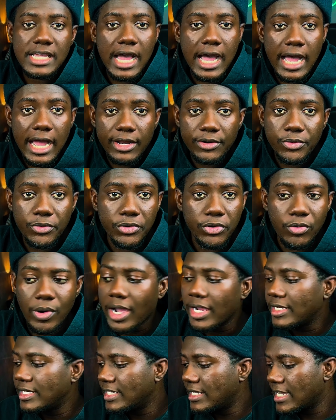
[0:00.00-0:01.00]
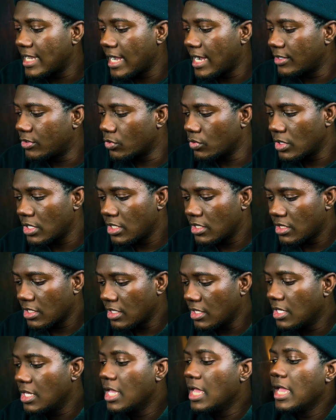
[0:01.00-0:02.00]
card or your ID card or
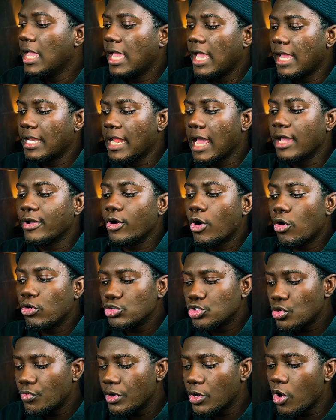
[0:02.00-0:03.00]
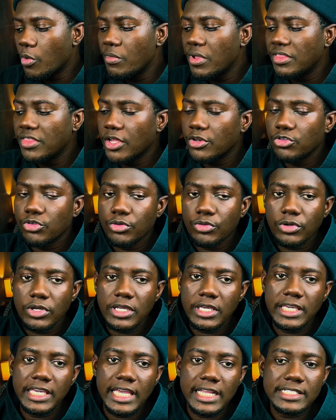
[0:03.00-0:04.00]
anything. And I also recommend that you
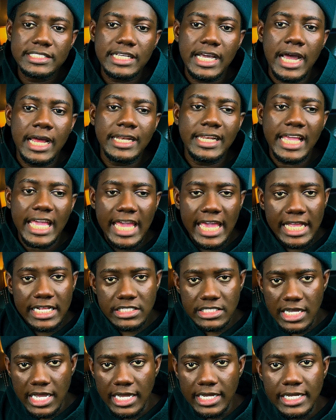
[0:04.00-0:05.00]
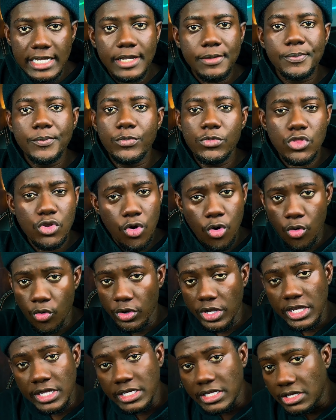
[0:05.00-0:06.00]
get an air tag
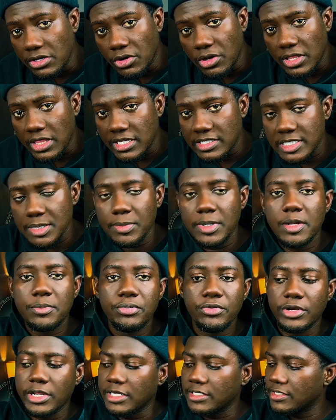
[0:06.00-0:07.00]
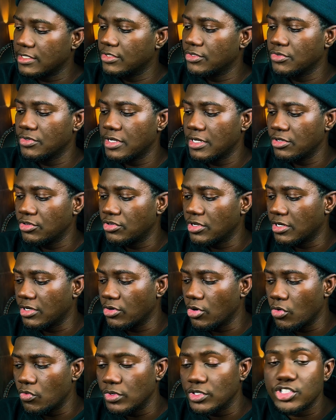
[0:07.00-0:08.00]
or any other similar product so that you can
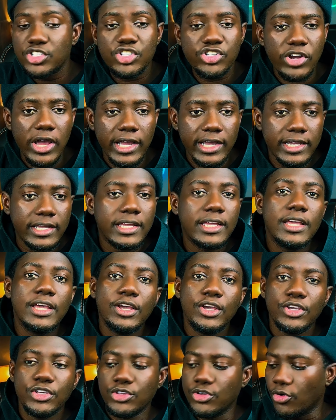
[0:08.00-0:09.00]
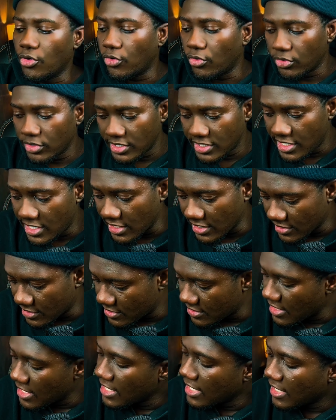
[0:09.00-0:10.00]
always track your
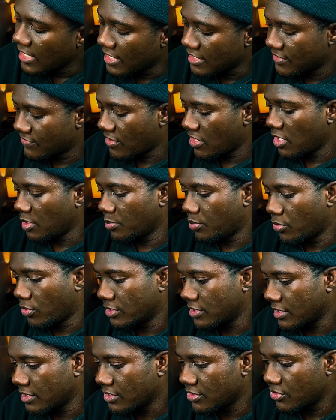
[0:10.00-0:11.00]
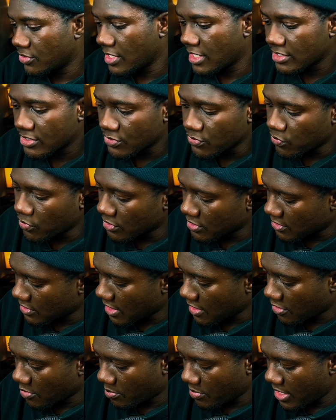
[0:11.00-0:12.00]
keys. It's very important. So that's what's
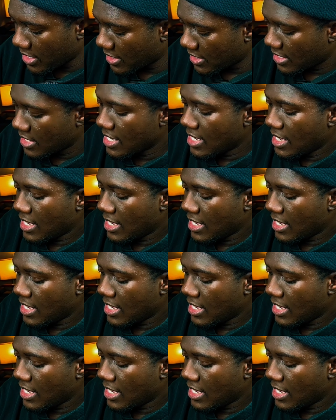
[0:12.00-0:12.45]
at the back.